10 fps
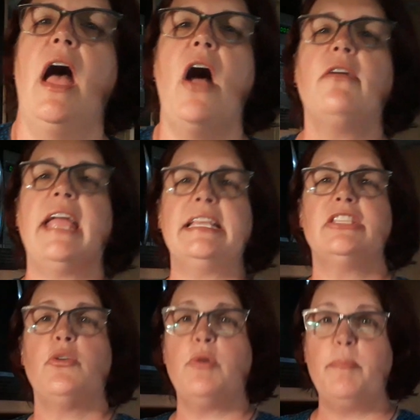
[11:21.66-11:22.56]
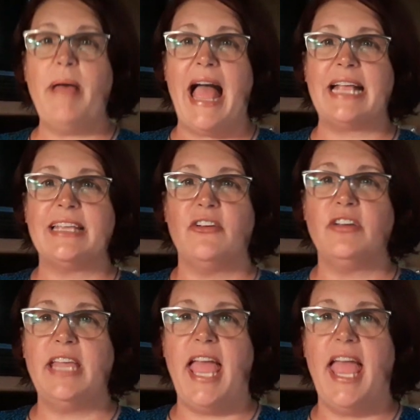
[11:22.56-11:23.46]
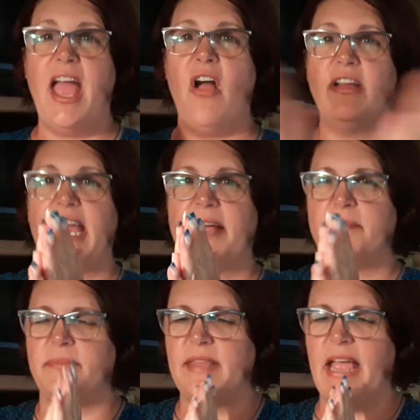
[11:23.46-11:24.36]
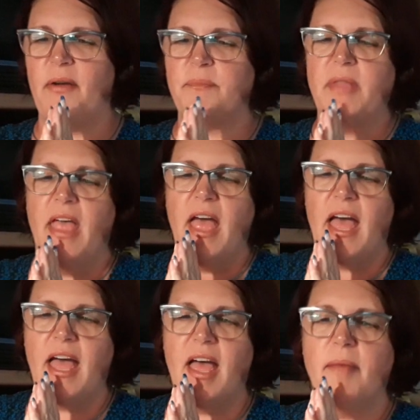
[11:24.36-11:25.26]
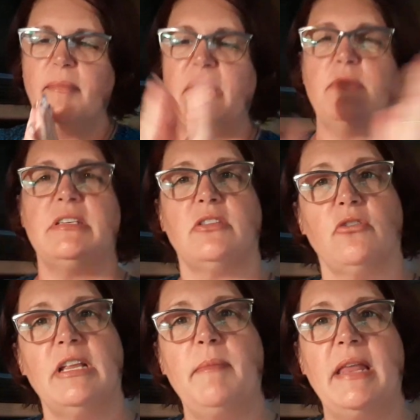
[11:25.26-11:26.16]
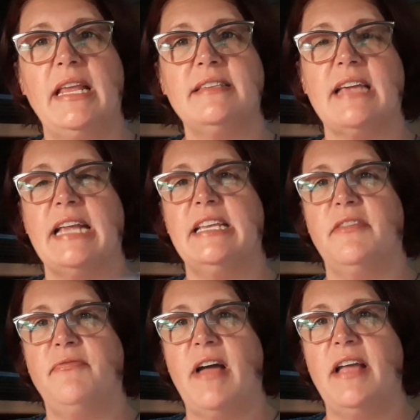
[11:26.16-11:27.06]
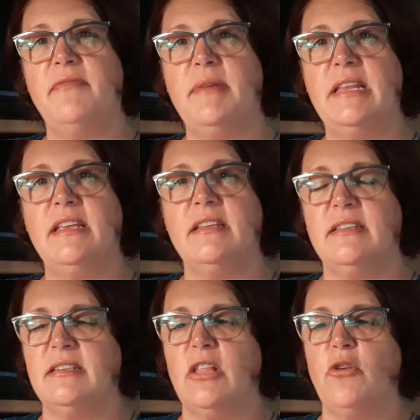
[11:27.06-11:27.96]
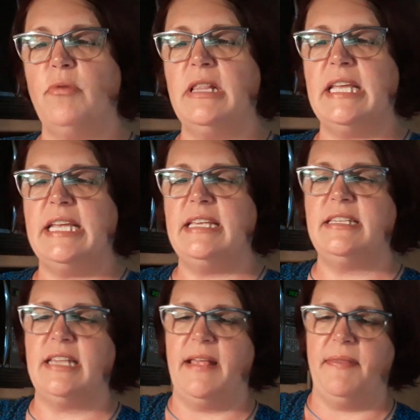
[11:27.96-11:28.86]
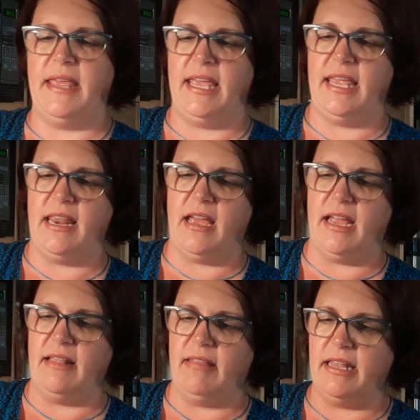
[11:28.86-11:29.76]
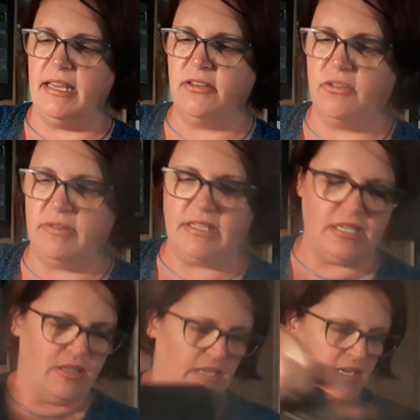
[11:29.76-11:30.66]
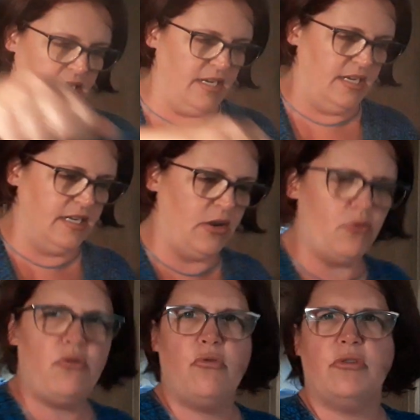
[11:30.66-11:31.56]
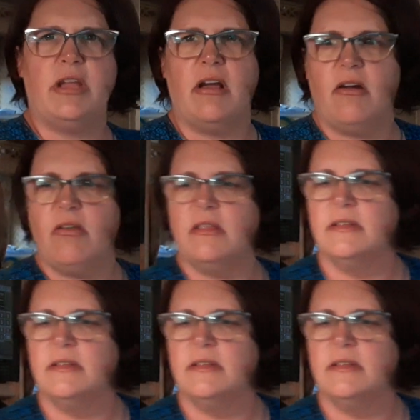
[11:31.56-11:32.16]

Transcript: Okay, so we're back. Okay? Okay. Now, um, it was 30 minutes. I did a five minute slow release and then I let it do its thing. Ooh, y'all.